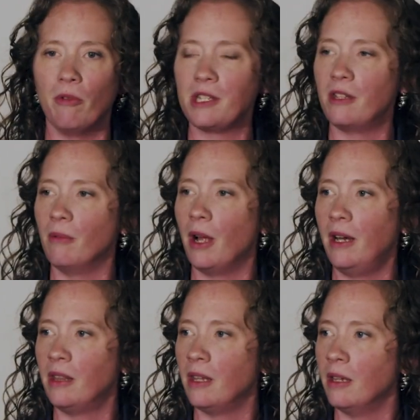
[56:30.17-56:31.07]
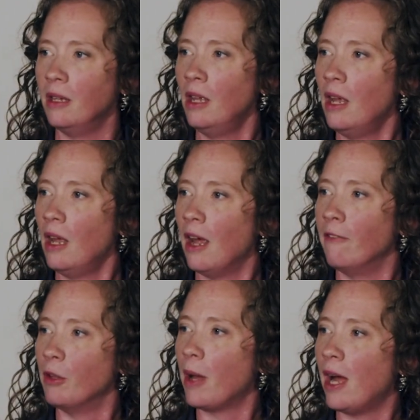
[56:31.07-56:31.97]
wants their bite of
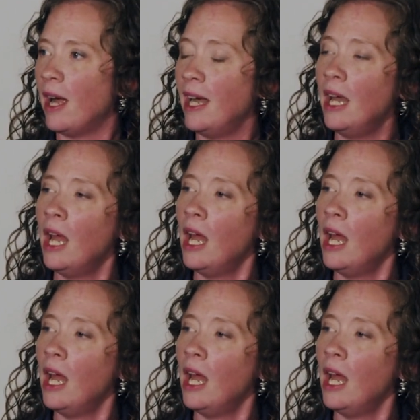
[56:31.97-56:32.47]
the pie.